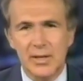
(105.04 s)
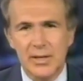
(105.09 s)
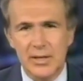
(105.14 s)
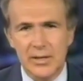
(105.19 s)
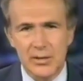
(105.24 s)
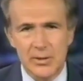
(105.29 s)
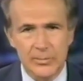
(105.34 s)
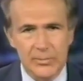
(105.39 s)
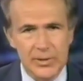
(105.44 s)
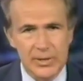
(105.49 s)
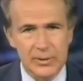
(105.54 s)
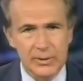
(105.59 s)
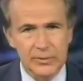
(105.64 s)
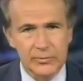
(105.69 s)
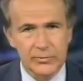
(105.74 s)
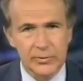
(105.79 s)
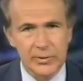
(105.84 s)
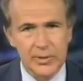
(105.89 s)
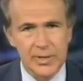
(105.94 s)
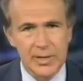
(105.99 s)
He
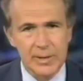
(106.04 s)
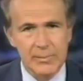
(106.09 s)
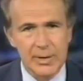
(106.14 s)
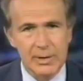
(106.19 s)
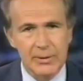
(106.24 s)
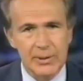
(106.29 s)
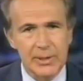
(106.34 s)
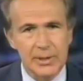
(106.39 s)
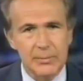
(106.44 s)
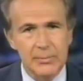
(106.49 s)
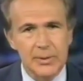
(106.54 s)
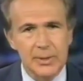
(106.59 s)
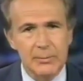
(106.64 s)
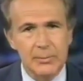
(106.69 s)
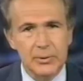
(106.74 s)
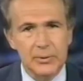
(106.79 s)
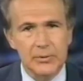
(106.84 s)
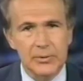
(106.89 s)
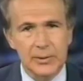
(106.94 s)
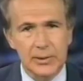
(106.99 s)
appealed for the American
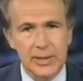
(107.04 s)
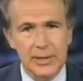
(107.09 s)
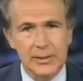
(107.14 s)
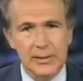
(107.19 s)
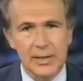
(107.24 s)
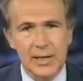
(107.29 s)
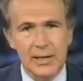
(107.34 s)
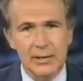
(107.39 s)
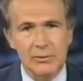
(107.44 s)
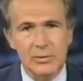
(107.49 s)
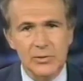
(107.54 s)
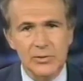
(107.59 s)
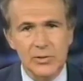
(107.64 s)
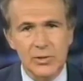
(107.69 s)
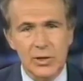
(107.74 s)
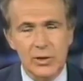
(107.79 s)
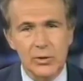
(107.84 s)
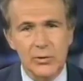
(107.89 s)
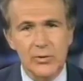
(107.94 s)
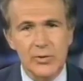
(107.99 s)
people to let Congress
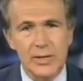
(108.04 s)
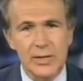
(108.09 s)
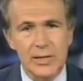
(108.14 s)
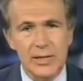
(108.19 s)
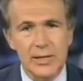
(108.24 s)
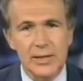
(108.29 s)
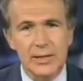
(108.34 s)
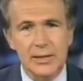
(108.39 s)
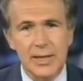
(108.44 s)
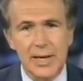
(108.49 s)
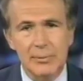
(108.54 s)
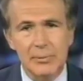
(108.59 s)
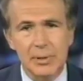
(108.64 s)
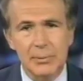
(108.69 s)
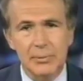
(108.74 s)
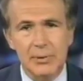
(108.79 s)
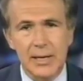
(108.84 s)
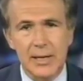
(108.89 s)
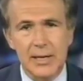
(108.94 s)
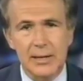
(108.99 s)
know the
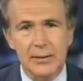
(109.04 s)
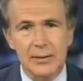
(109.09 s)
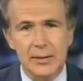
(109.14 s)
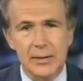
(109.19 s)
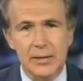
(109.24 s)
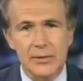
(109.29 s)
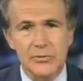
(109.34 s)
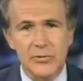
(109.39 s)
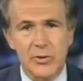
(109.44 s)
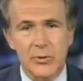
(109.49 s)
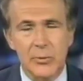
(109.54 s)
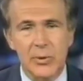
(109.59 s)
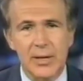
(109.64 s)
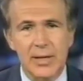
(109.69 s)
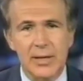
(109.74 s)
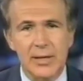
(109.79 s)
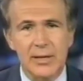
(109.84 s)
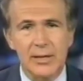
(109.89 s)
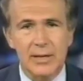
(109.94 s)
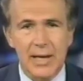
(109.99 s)
economic plan leads the
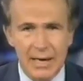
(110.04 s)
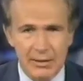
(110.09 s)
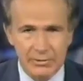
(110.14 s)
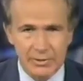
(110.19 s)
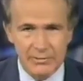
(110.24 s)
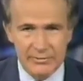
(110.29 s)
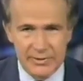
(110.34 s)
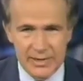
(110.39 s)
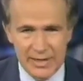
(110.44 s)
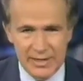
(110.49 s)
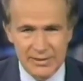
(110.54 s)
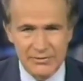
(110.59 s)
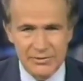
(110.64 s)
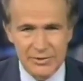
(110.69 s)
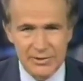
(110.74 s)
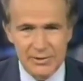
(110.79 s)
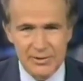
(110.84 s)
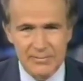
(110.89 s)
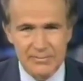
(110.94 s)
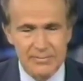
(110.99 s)
way out of
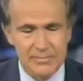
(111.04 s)
danger.